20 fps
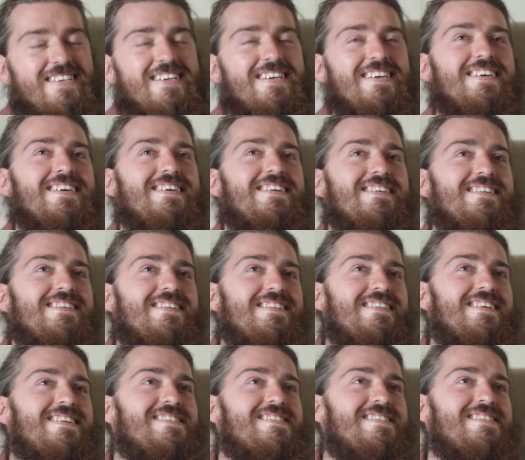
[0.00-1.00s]
Yeah,
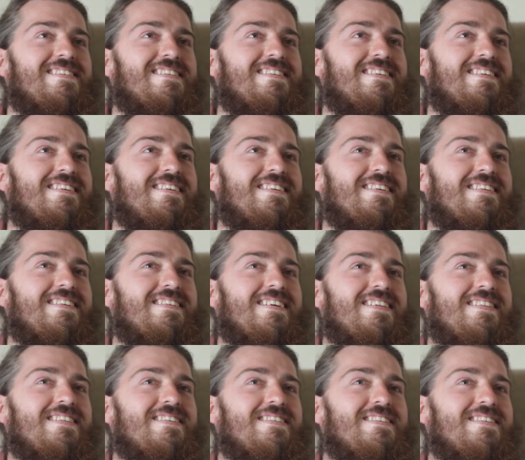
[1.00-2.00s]
no.
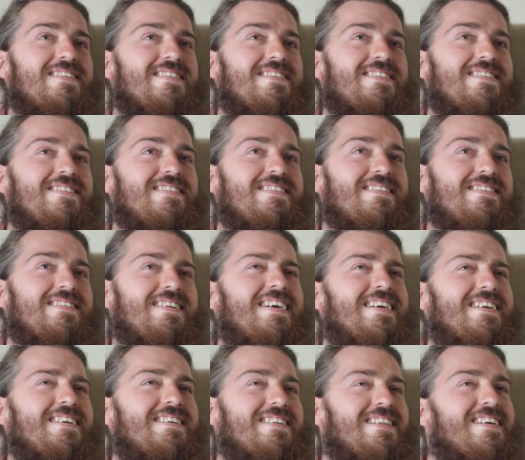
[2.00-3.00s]
And then,
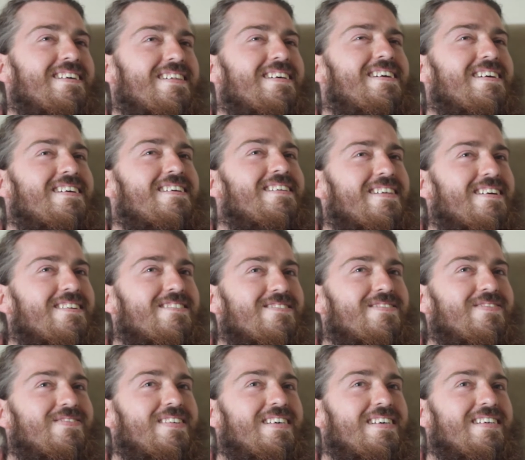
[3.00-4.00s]
he liked
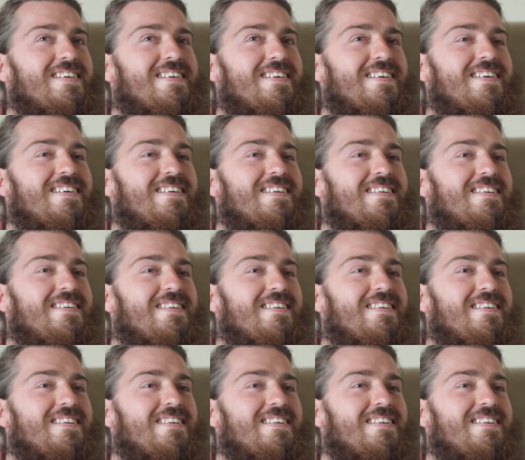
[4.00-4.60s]
stuff like that.